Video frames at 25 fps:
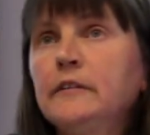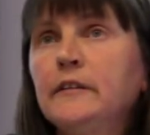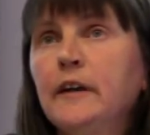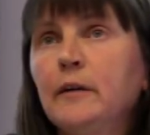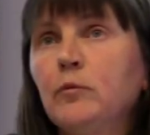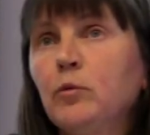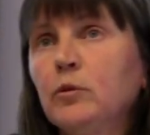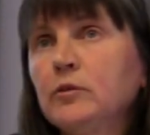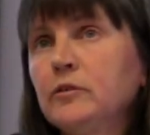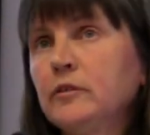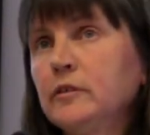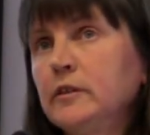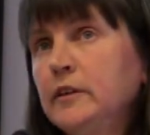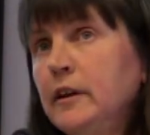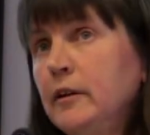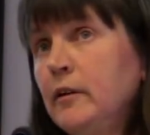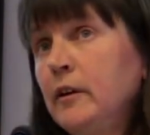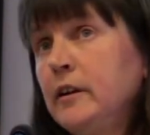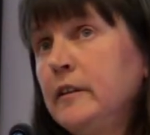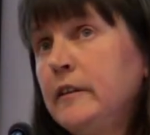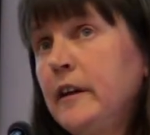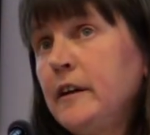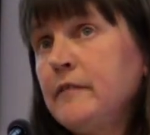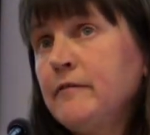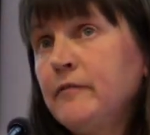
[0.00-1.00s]

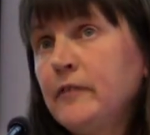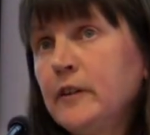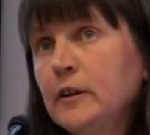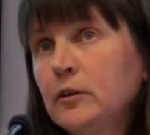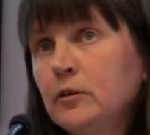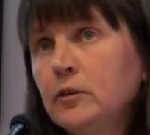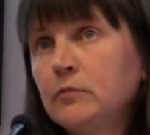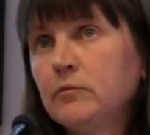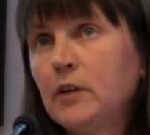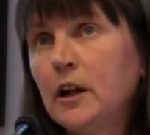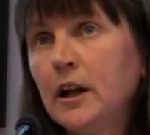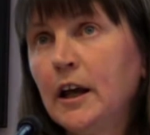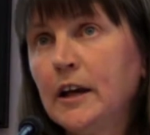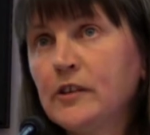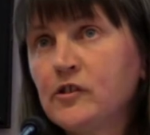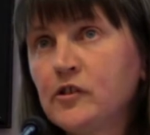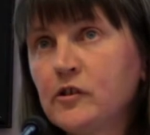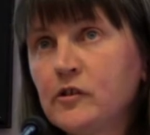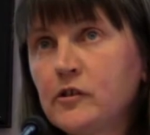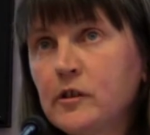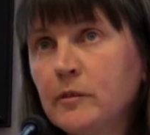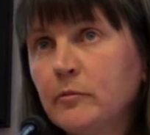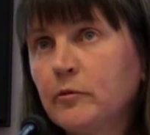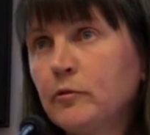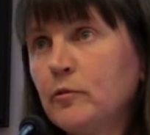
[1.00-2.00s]
they feel the
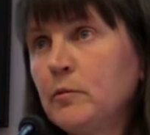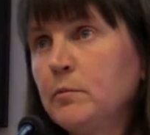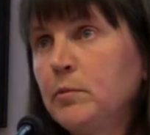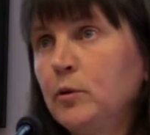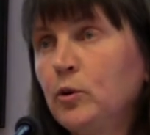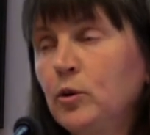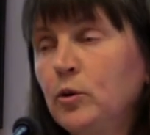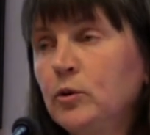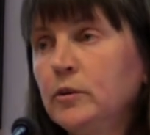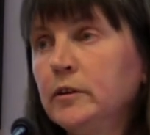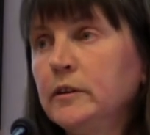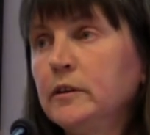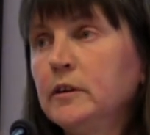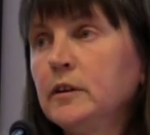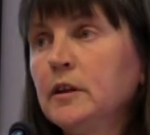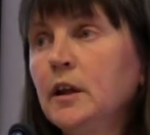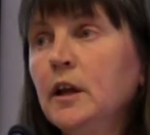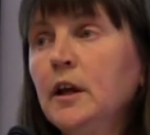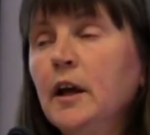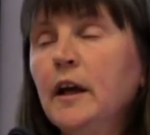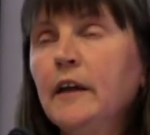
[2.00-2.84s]
relationships are important,